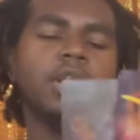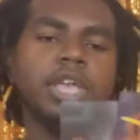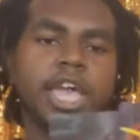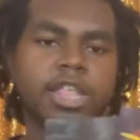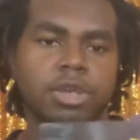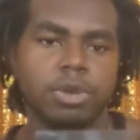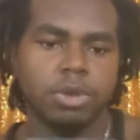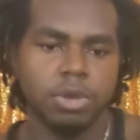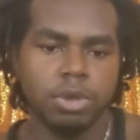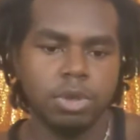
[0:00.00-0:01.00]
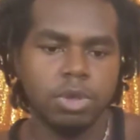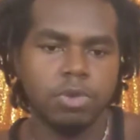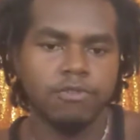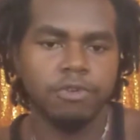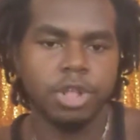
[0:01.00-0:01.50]
well together
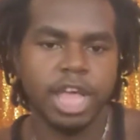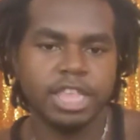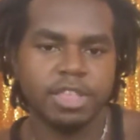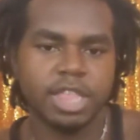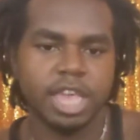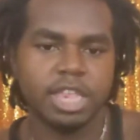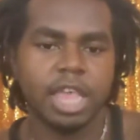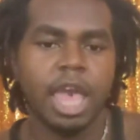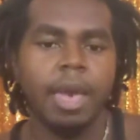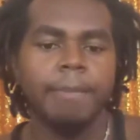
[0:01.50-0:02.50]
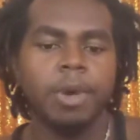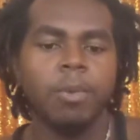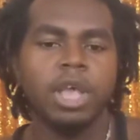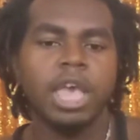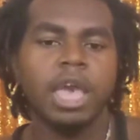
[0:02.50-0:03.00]
for lots of things.
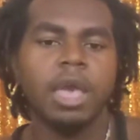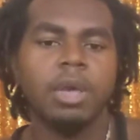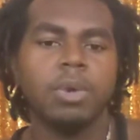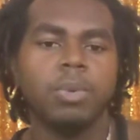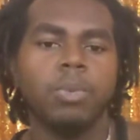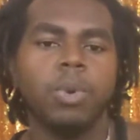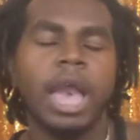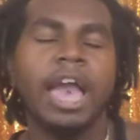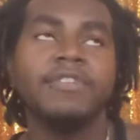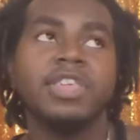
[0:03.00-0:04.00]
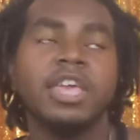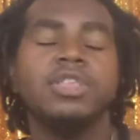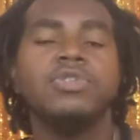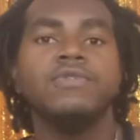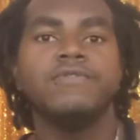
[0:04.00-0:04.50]
But what I
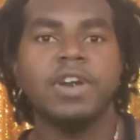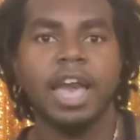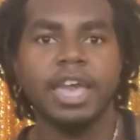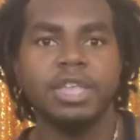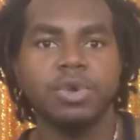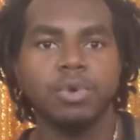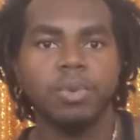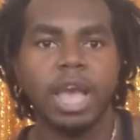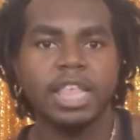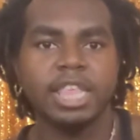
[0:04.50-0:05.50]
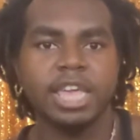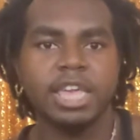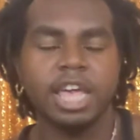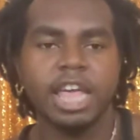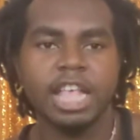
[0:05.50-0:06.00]
tend to find, or what I
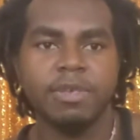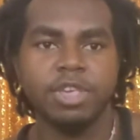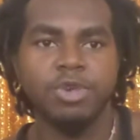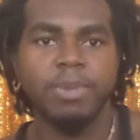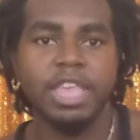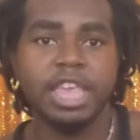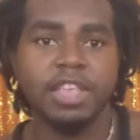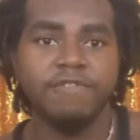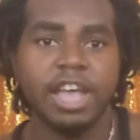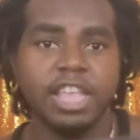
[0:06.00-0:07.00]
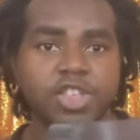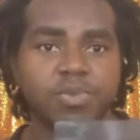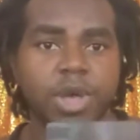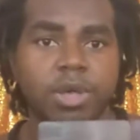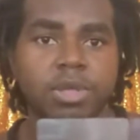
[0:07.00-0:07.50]
think a lot of you may tend to find
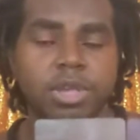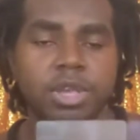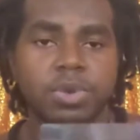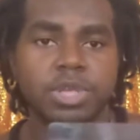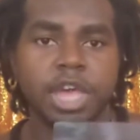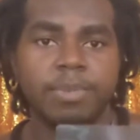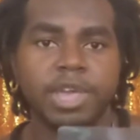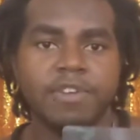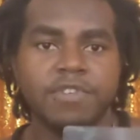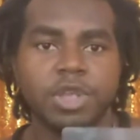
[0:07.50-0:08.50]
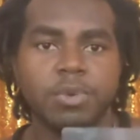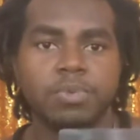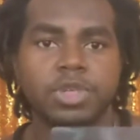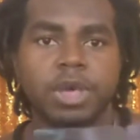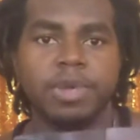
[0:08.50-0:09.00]
as well, you know, tell me if you
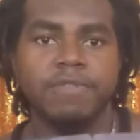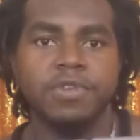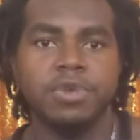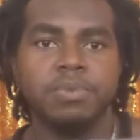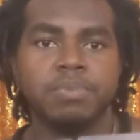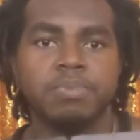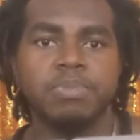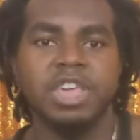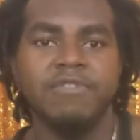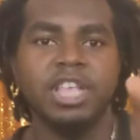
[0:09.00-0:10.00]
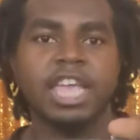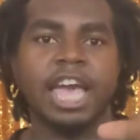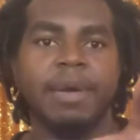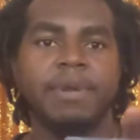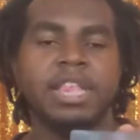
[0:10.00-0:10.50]
don't, tell me if you do. Leave it in the
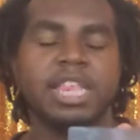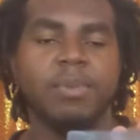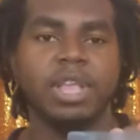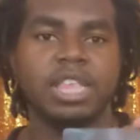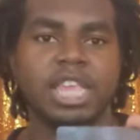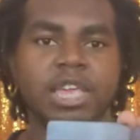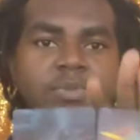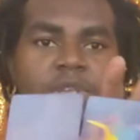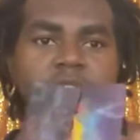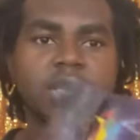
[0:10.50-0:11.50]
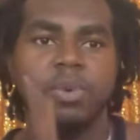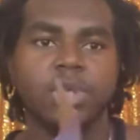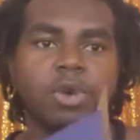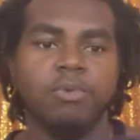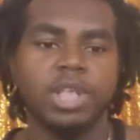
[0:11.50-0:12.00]
comments. I want to see what's
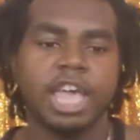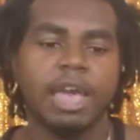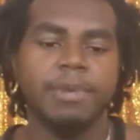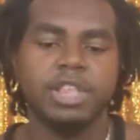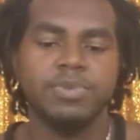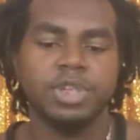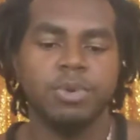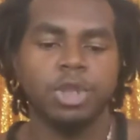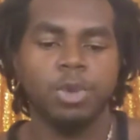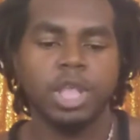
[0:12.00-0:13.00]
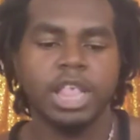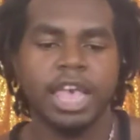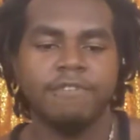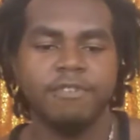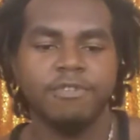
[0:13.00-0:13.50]
going on with the comments, what's going on in the
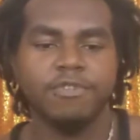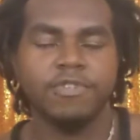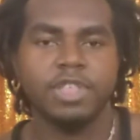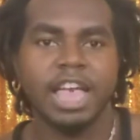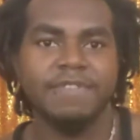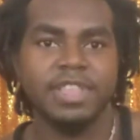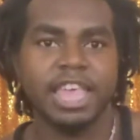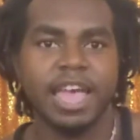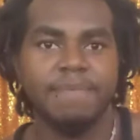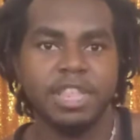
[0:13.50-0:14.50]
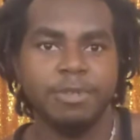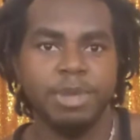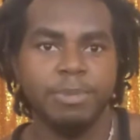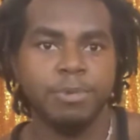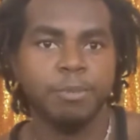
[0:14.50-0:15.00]
lives and times of the
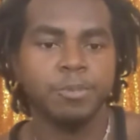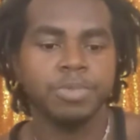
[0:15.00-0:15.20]
people.